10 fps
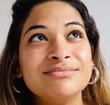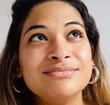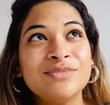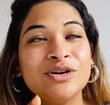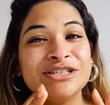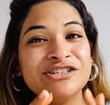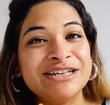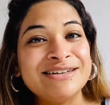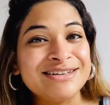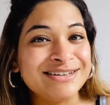on
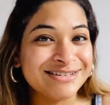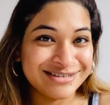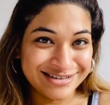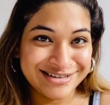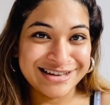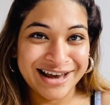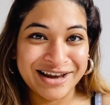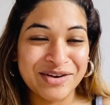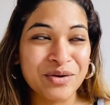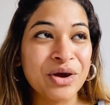gentler side.
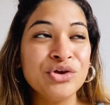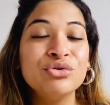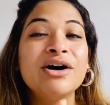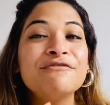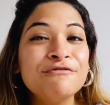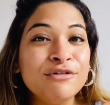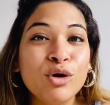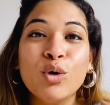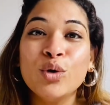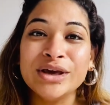Okay, you are
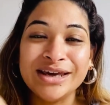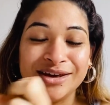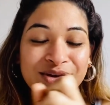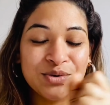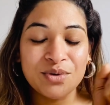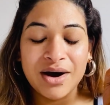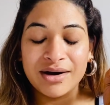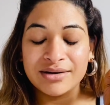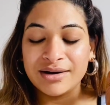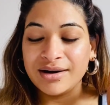flowy, you
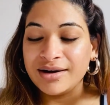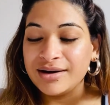are